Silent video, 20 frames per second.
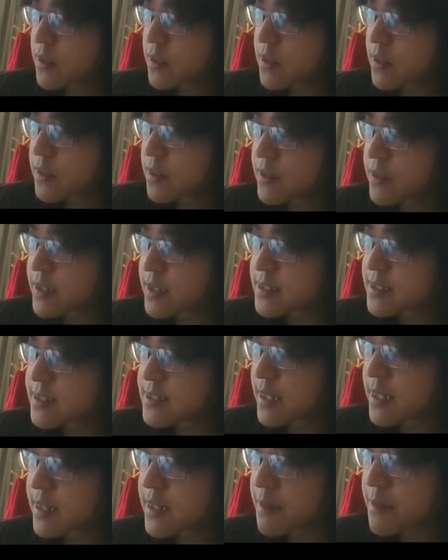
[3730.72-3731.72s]
this is the
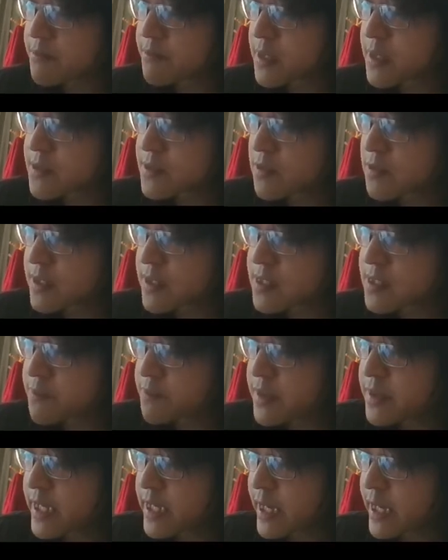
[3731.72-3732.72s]
number, so this is
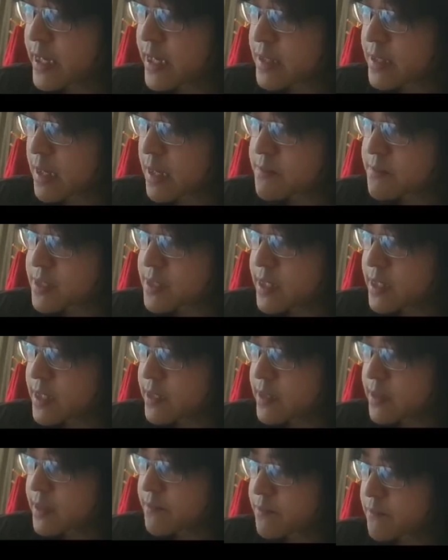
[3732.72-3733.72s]
BA times E,
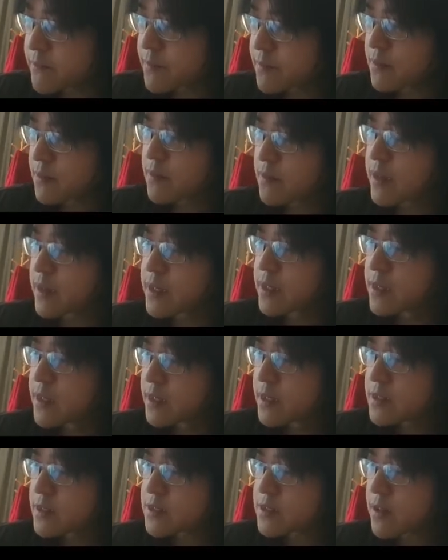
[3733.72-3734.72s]
right?
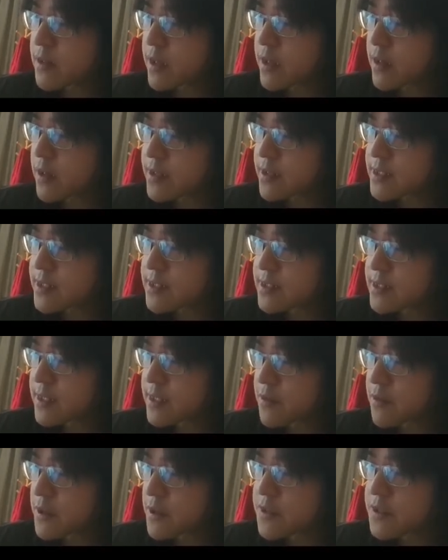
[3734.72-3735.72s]
So I got this
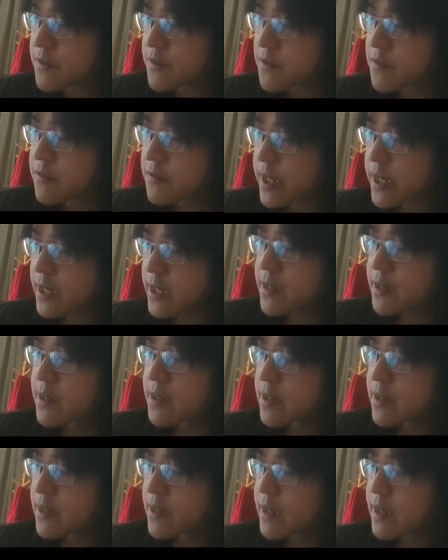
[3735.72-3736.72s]
equation 3,
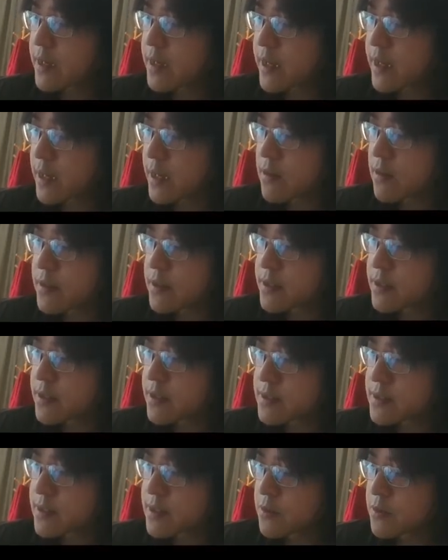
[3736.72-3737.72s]
and then I got this
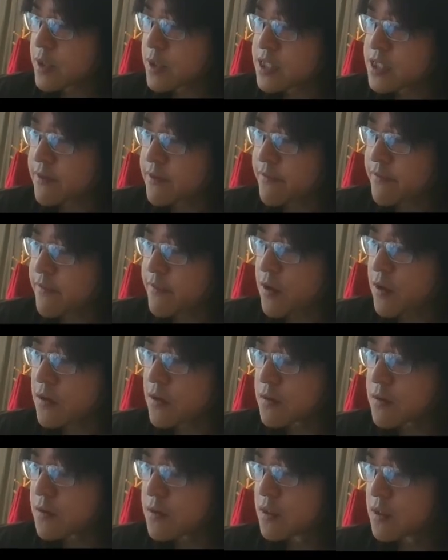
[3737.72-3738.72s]
equation 4.
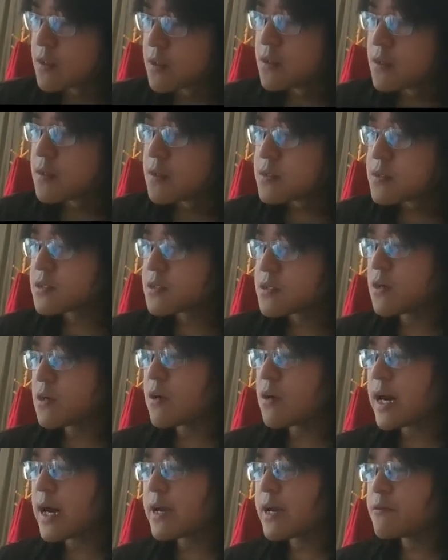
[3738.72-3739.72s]
So
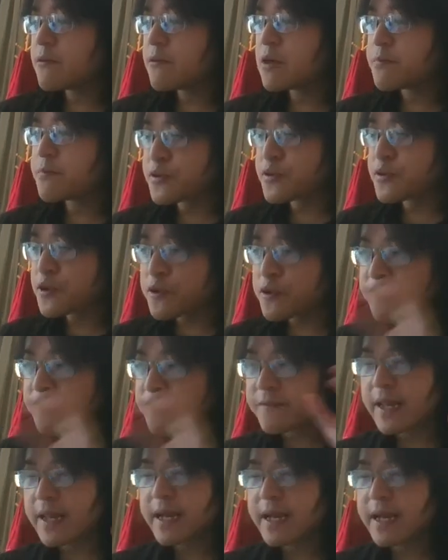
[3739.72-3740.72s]
I will prove
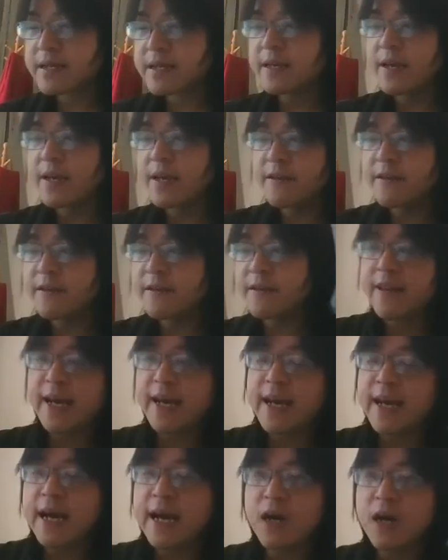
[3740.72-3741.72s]
that if they are
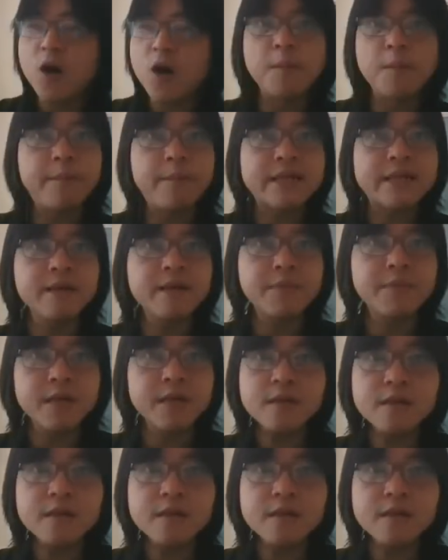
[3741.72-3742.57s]
compatible,